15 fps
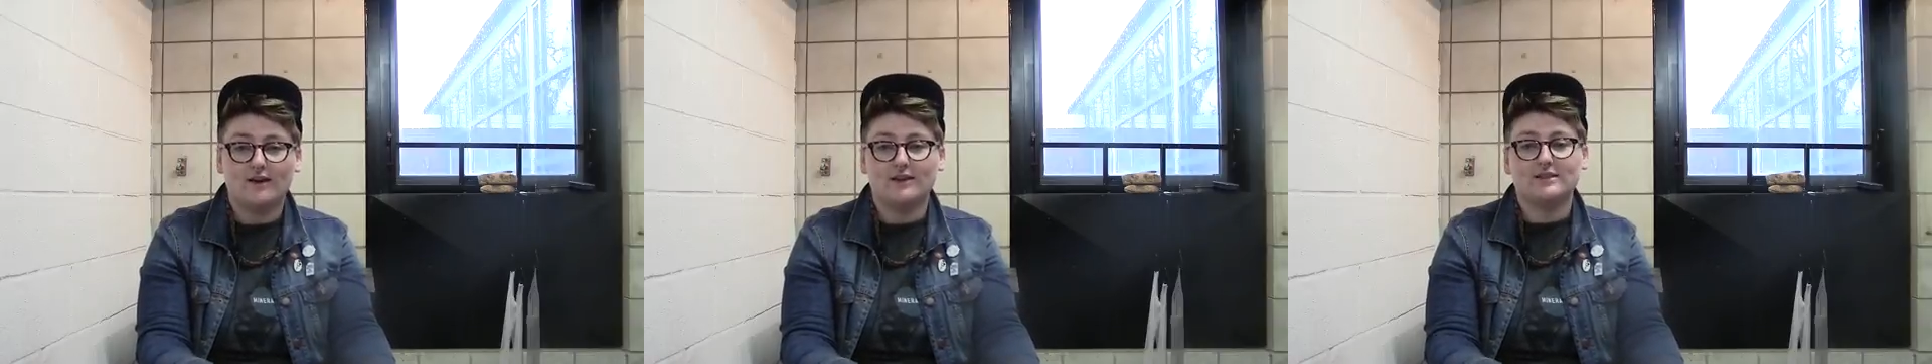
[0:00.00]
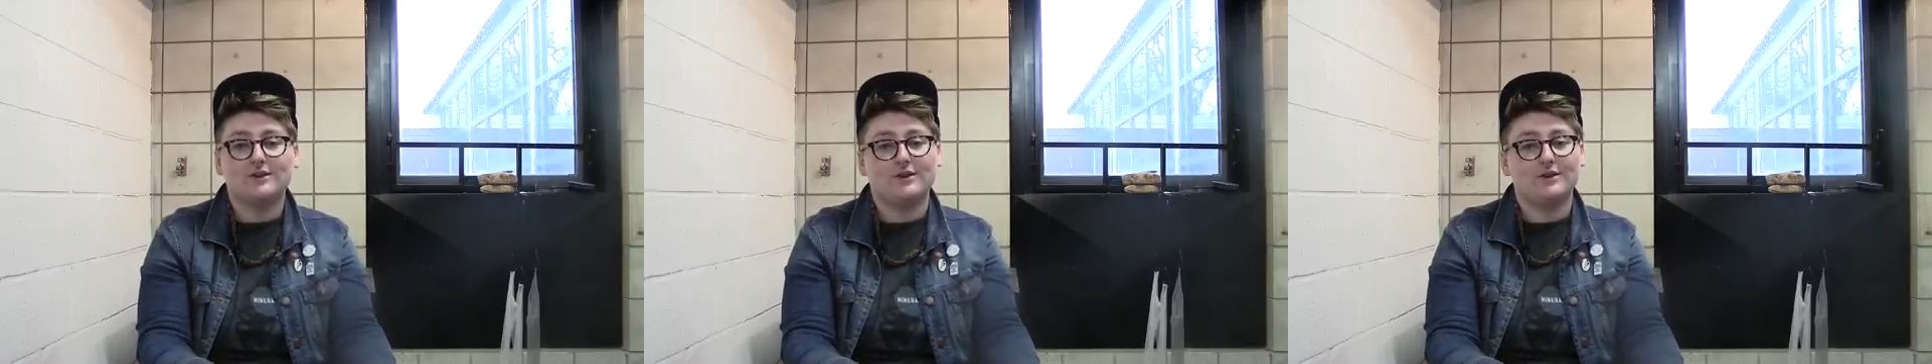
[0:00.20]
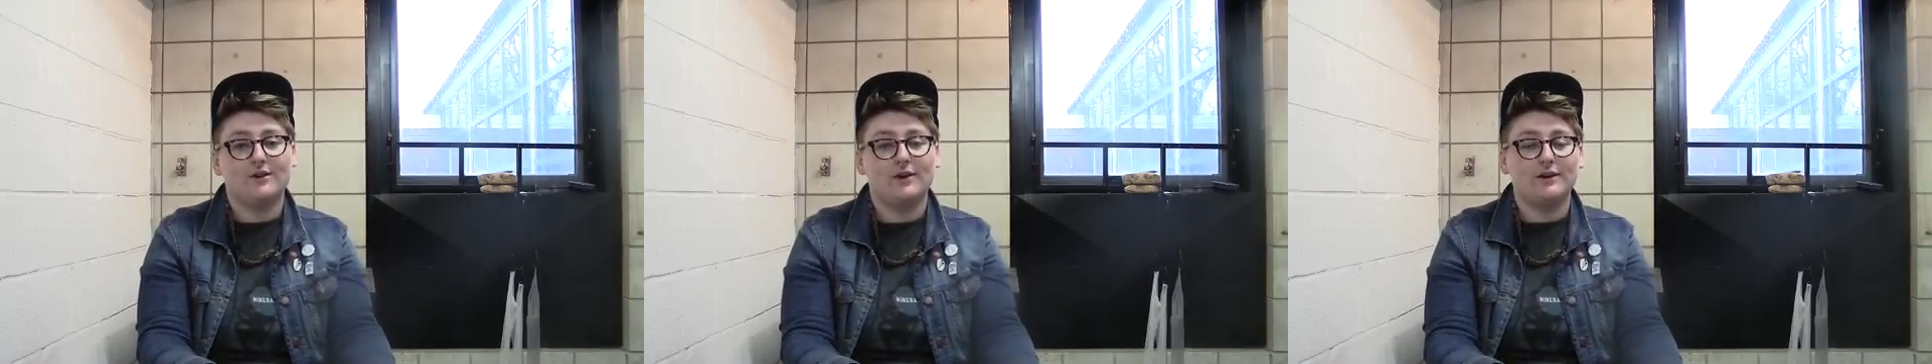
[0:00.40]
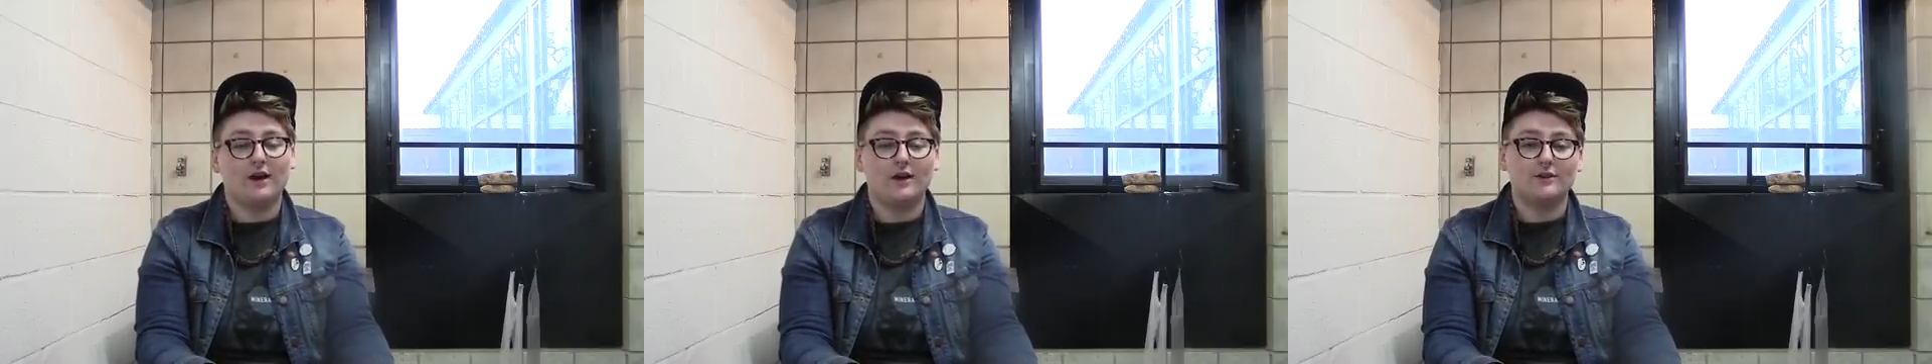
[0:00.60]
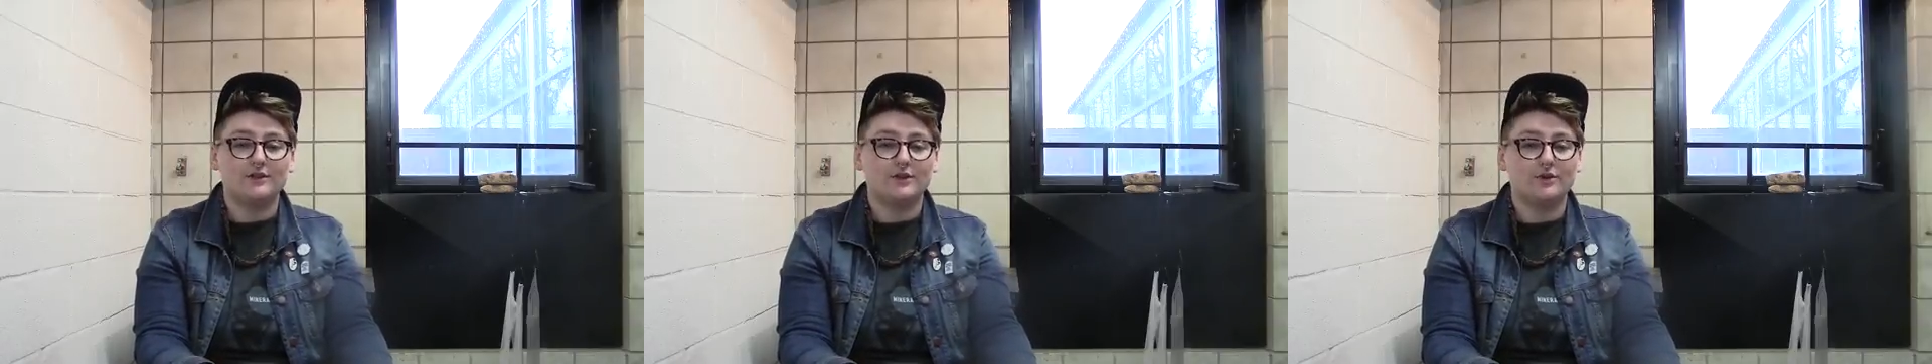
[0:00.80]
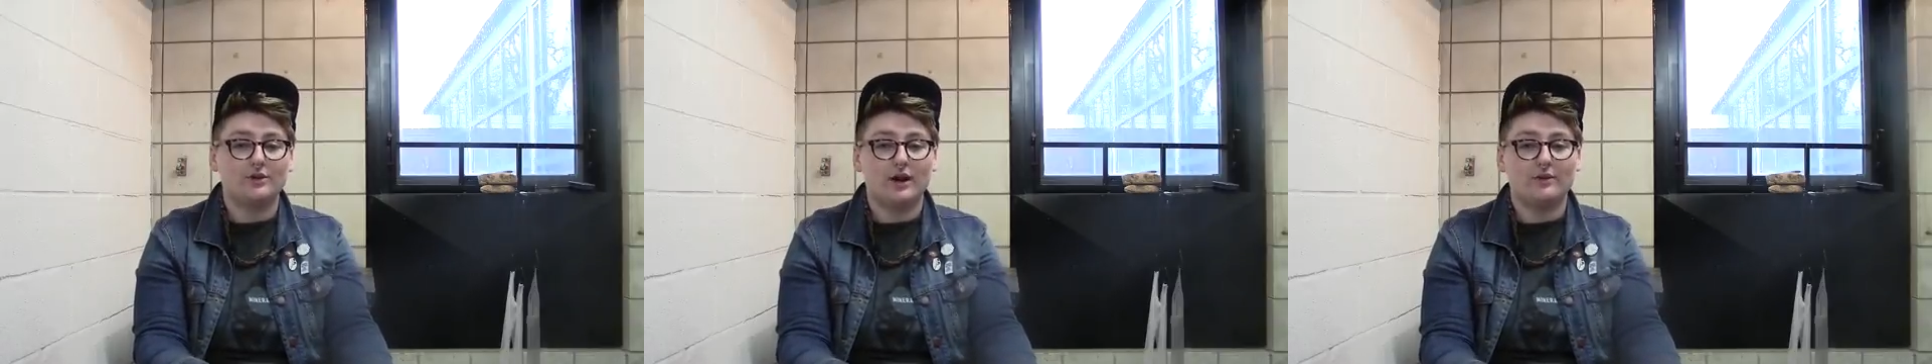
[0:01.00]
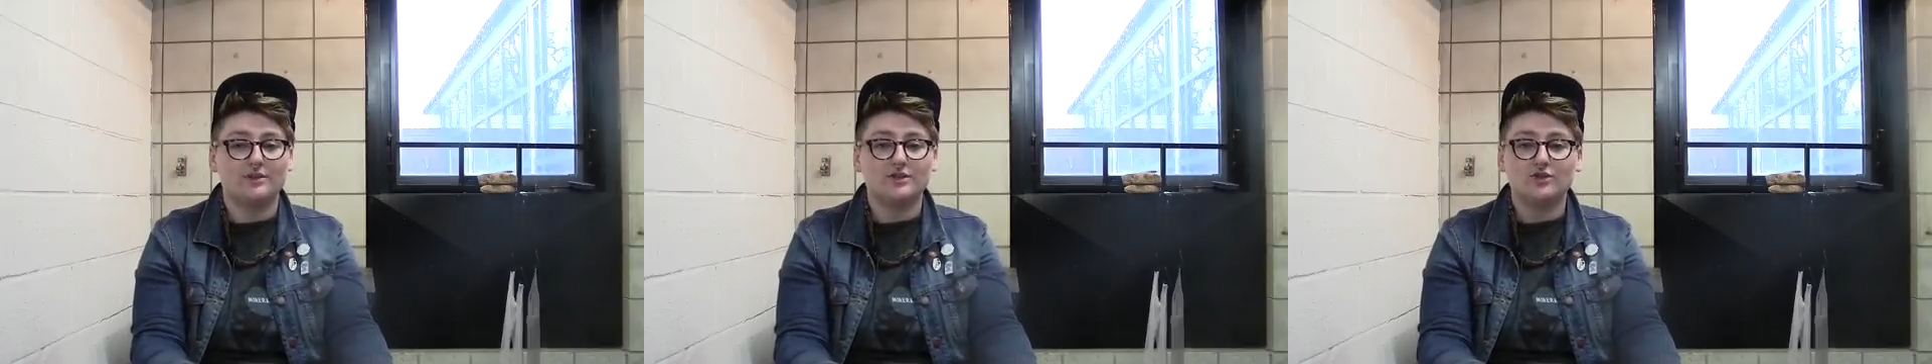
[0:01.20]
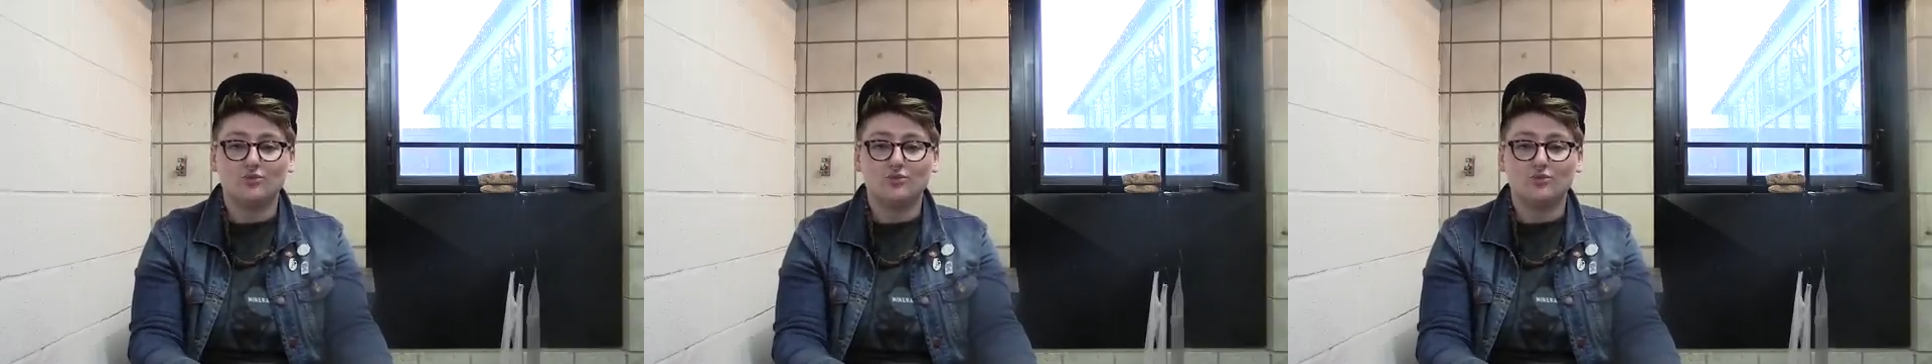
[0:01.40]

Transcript: I started going to art school when I was